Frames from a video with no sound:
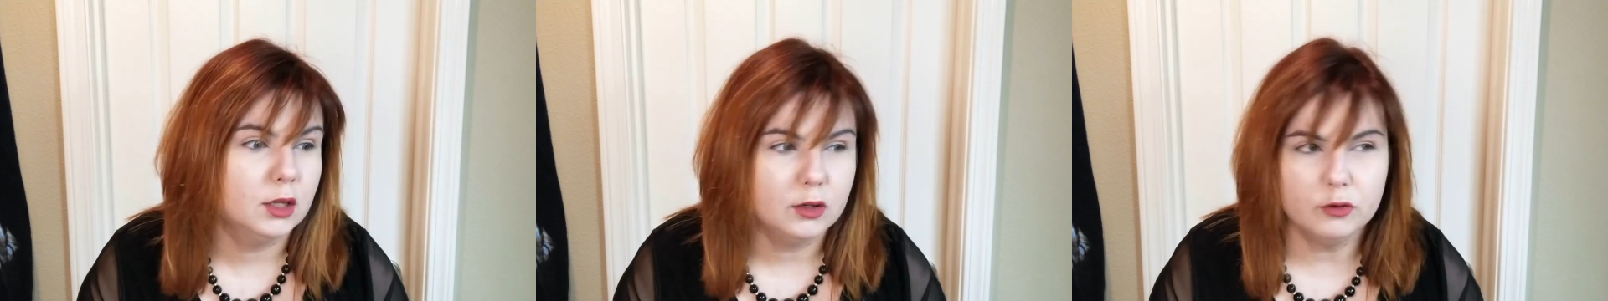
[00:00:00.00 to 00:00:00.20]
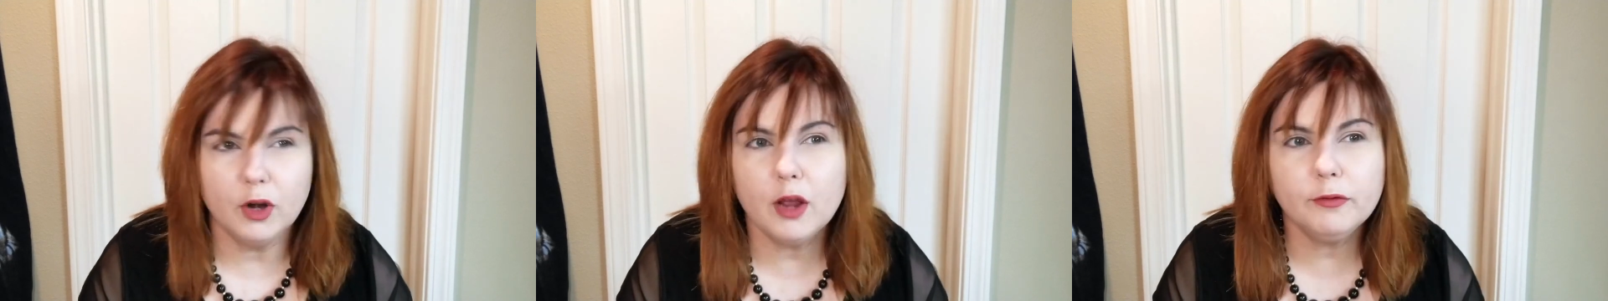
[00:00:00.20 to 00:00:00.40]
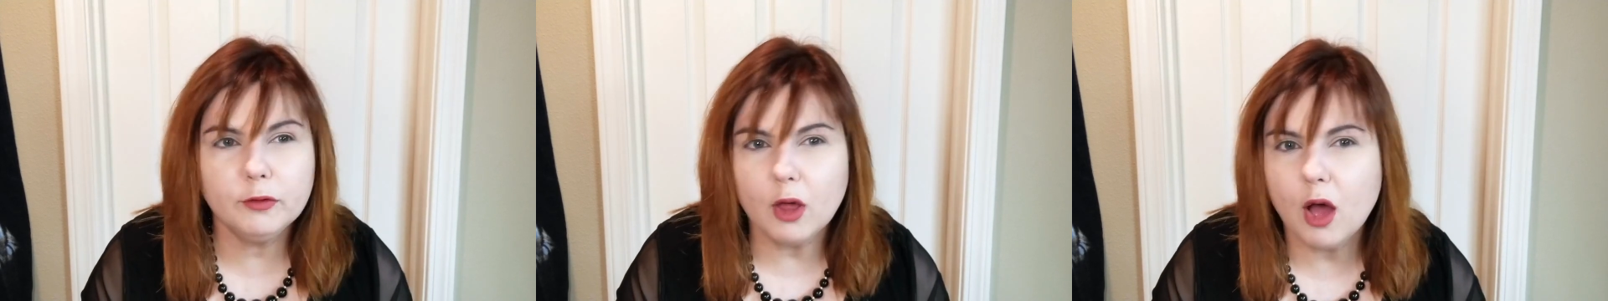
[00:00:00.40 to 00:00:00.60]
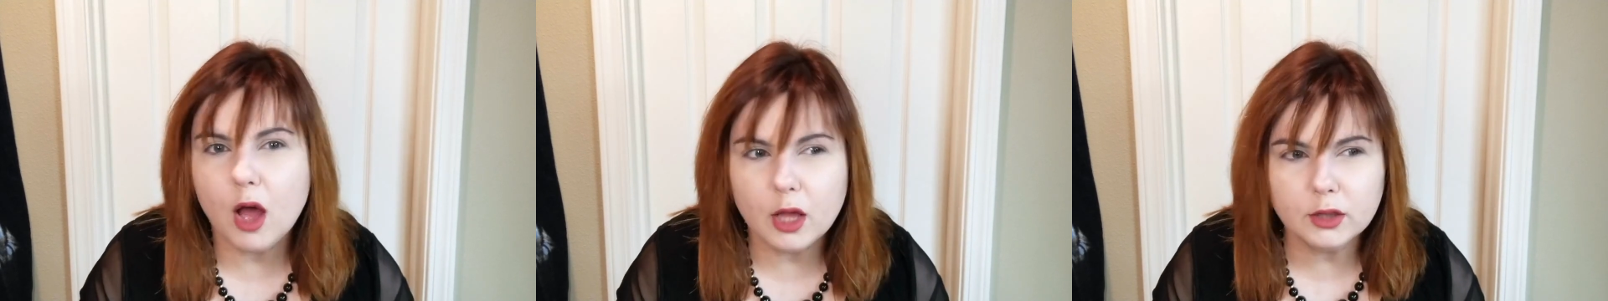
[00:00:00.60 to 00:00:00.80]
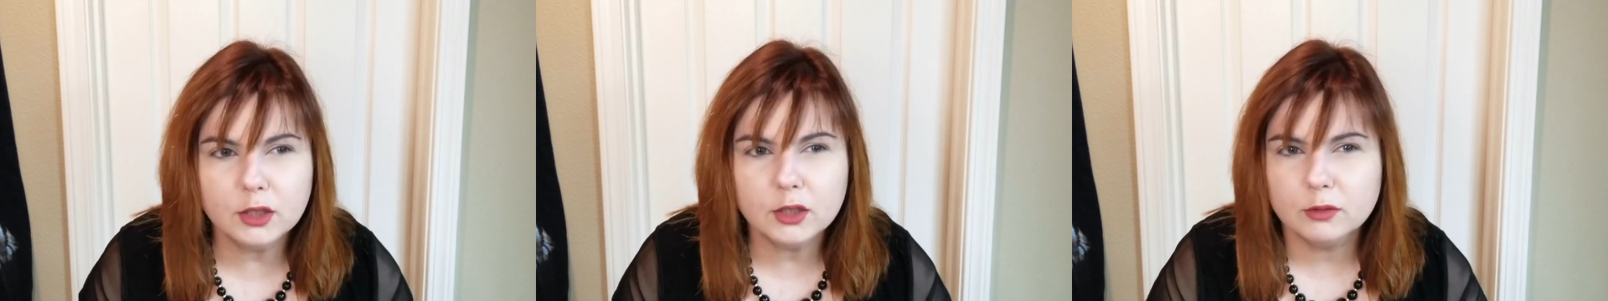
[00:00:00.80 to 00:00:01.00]

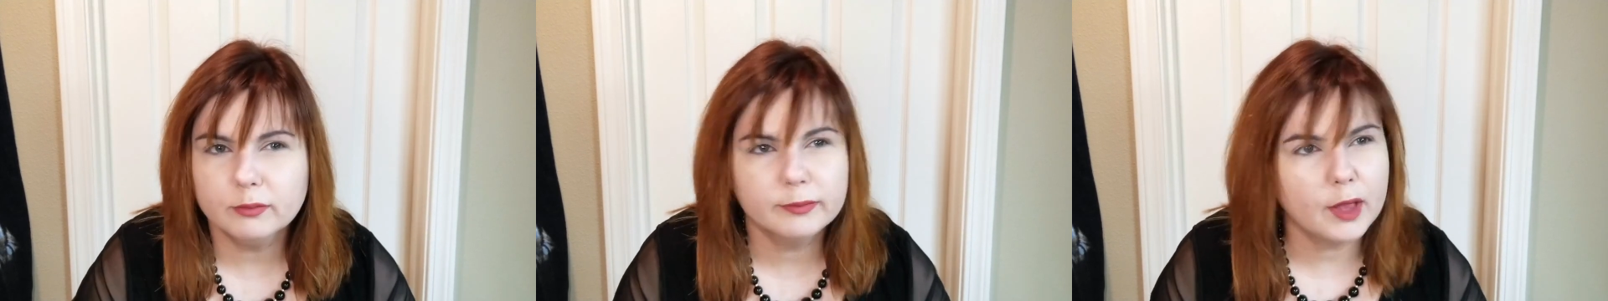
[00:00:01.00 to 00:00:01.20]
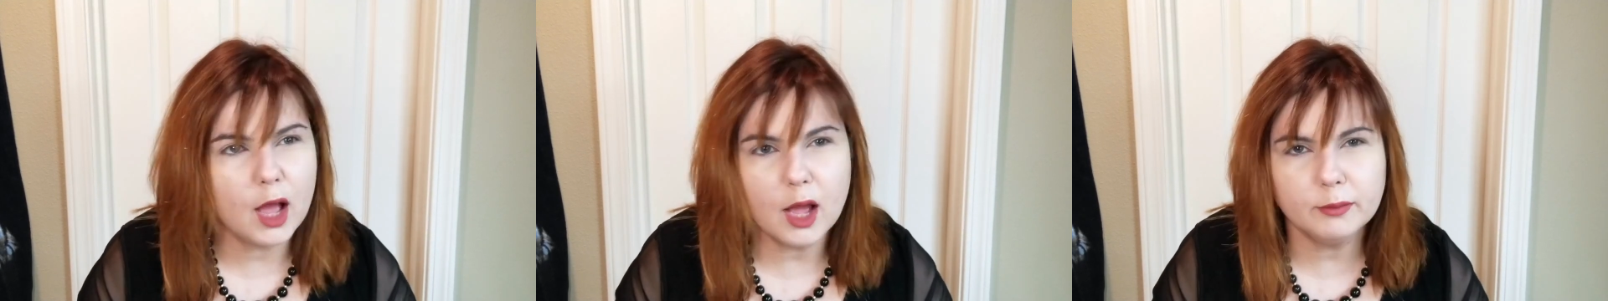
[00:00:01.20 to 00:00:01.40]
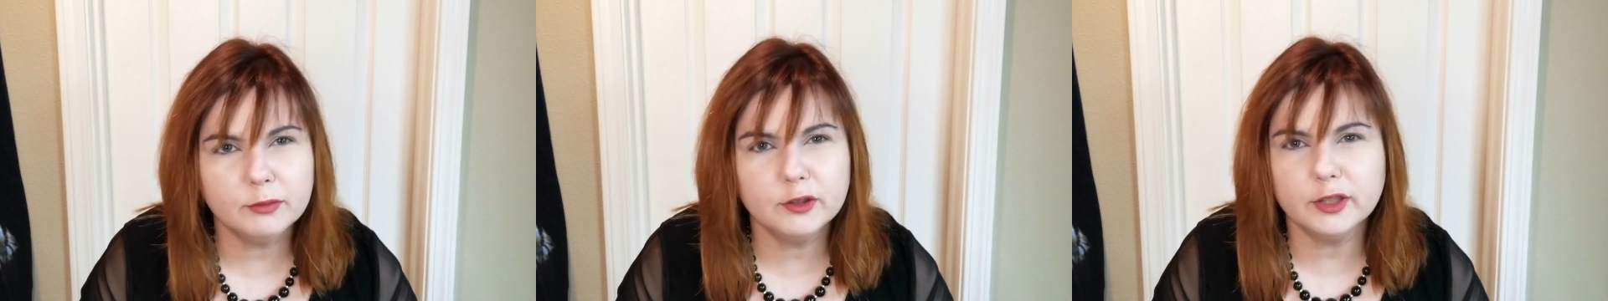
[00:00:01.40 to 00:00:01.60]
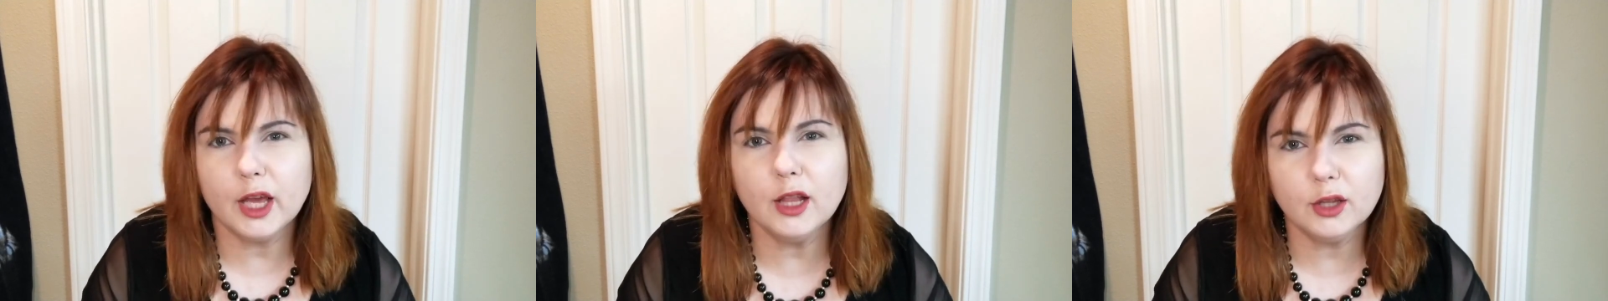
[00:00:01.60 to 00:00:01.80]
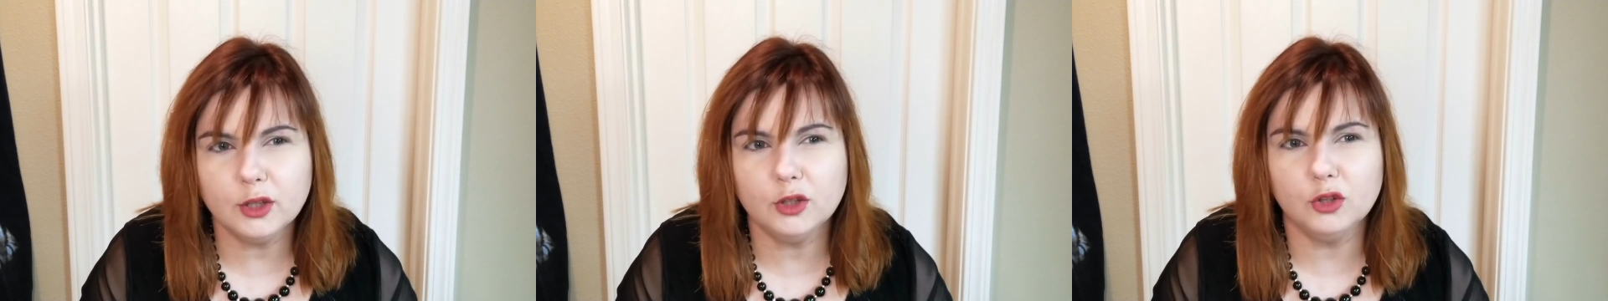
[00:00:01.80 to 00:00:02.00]
Revlon, I'm
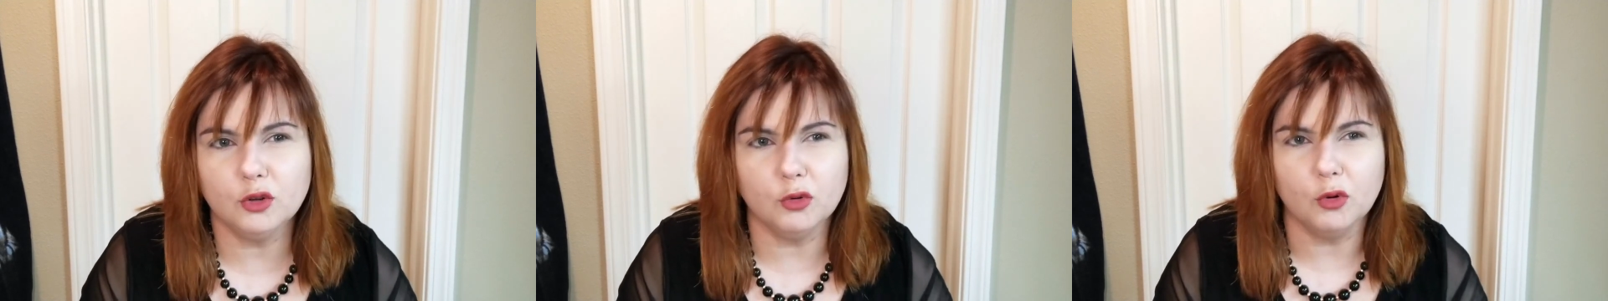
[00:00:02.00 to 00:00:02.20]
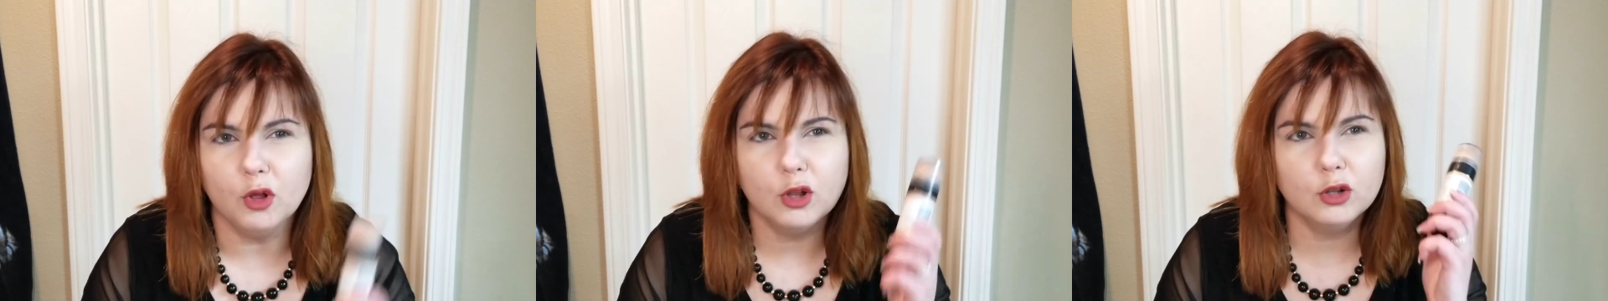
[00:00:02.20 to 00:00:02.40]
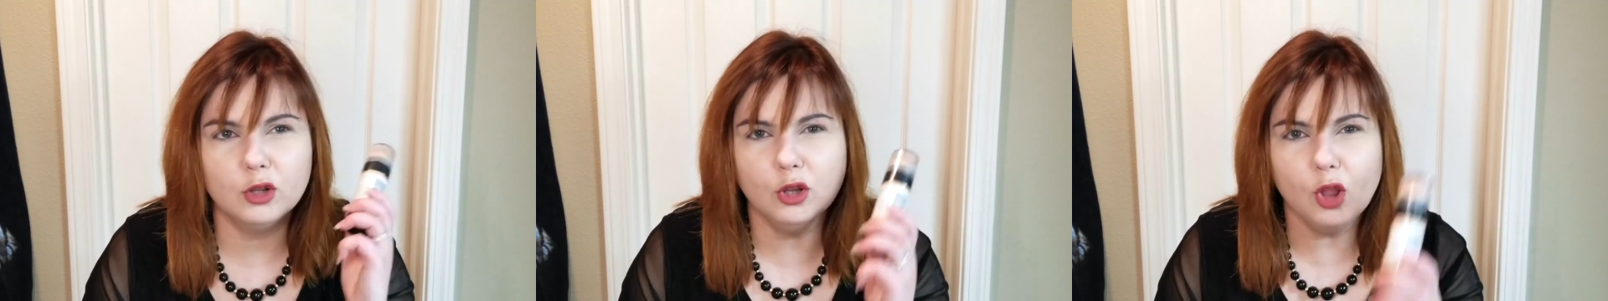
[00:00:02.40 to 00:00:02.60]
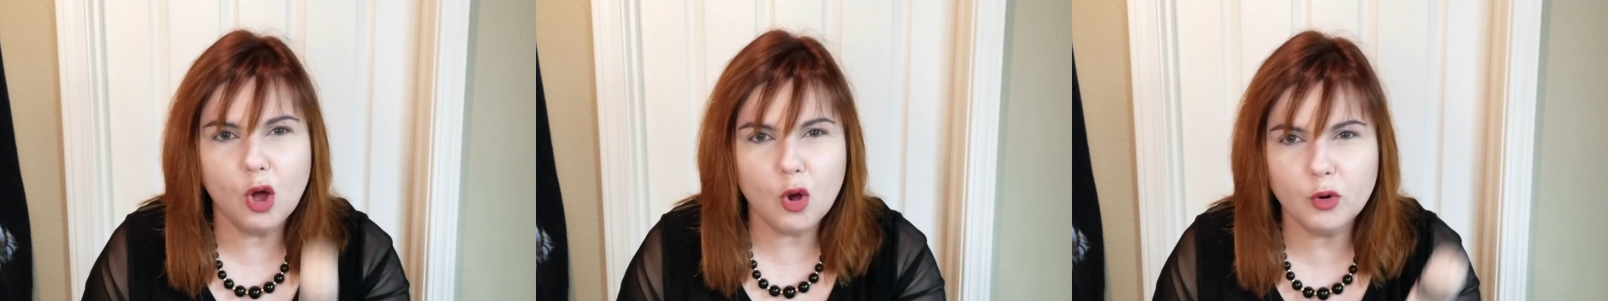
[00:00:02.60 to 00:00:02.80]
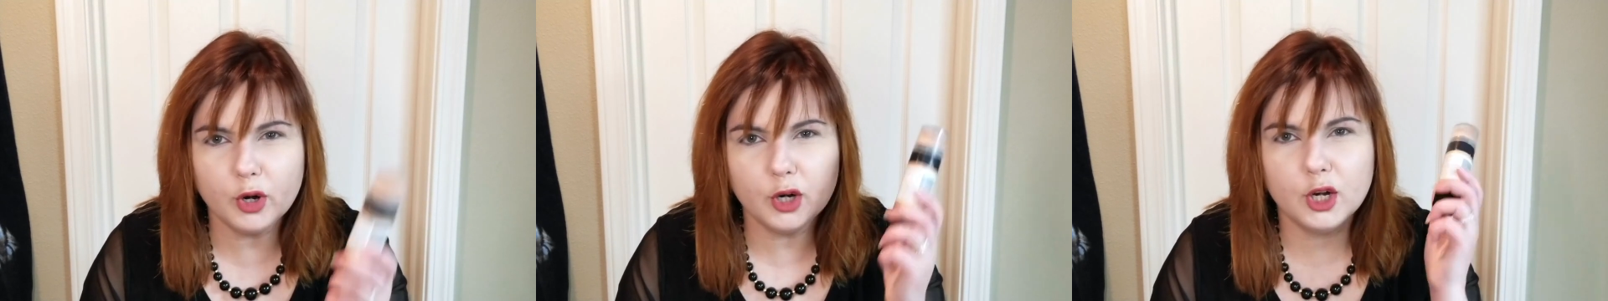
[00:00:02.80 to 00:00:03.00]
telling you,
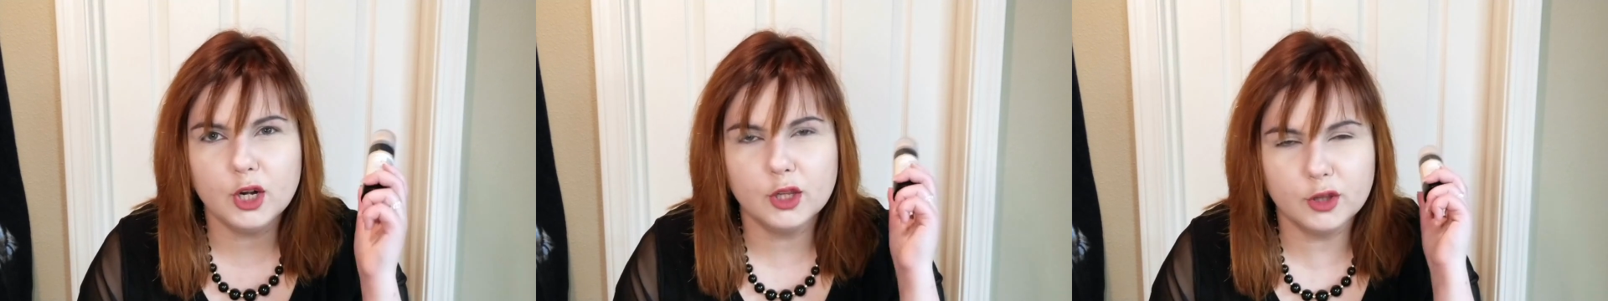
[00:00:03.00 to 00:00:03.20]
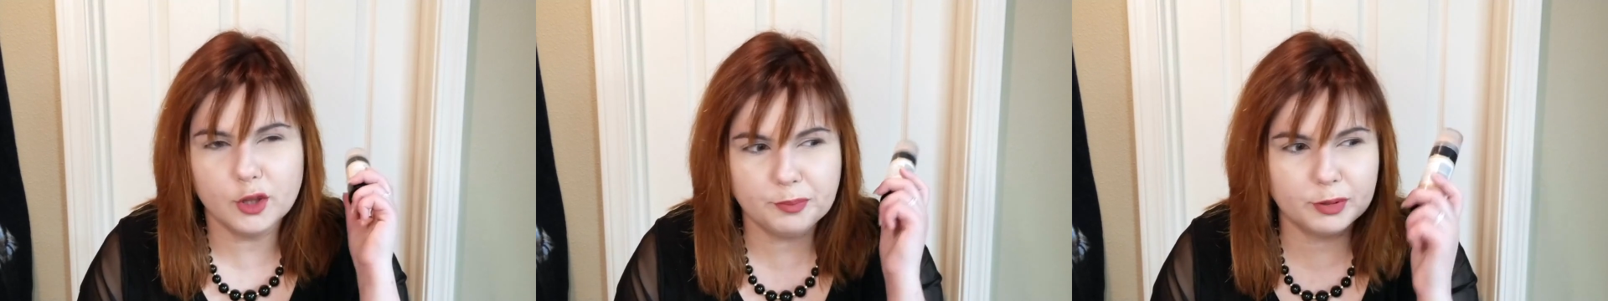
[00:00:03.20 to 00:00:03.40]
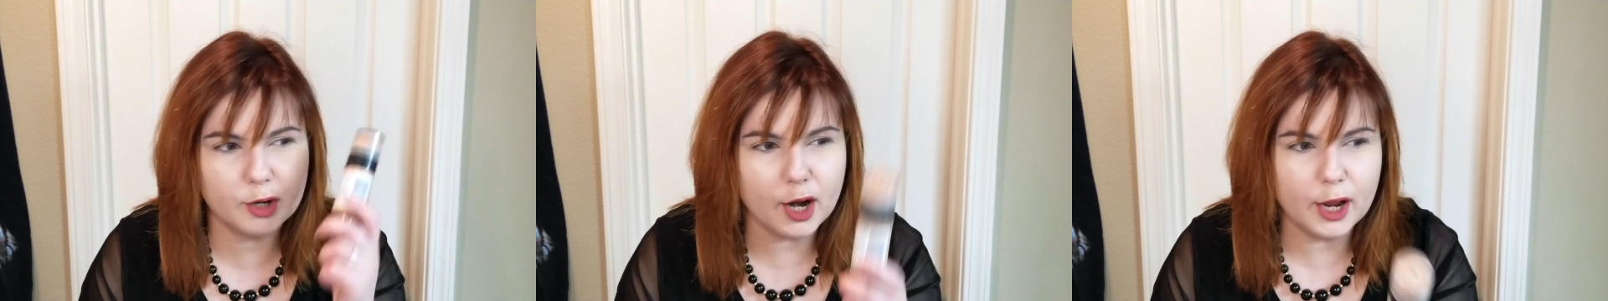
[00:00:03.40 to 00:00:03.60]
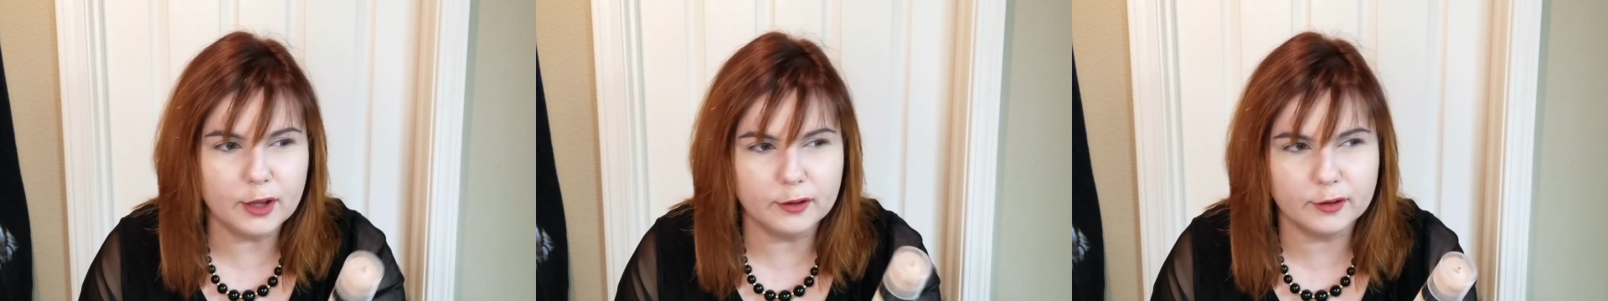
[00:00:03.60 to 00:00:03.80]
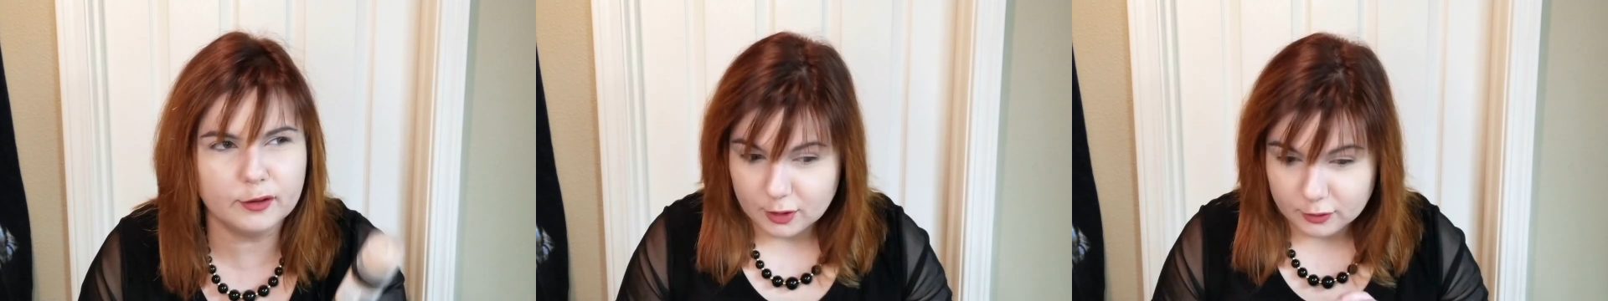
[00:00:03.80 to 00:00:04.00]
lower the
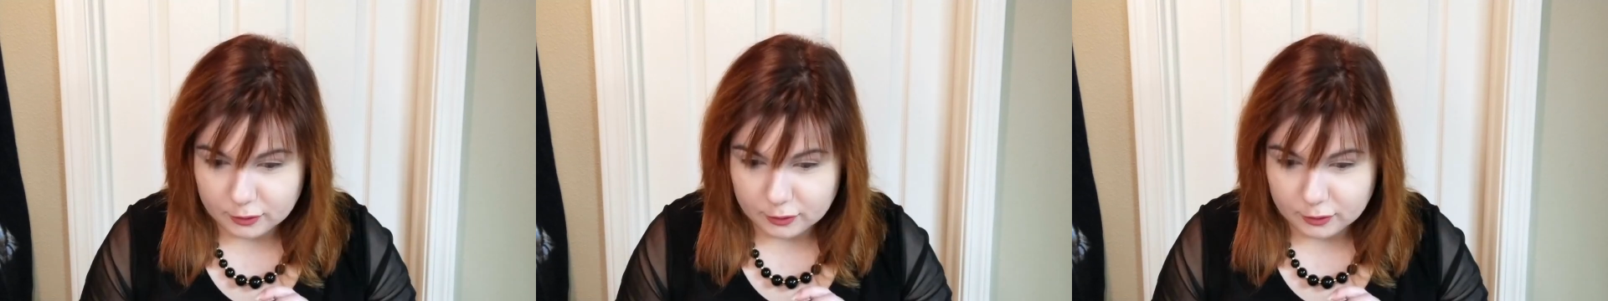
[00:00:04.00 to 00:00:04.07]
price.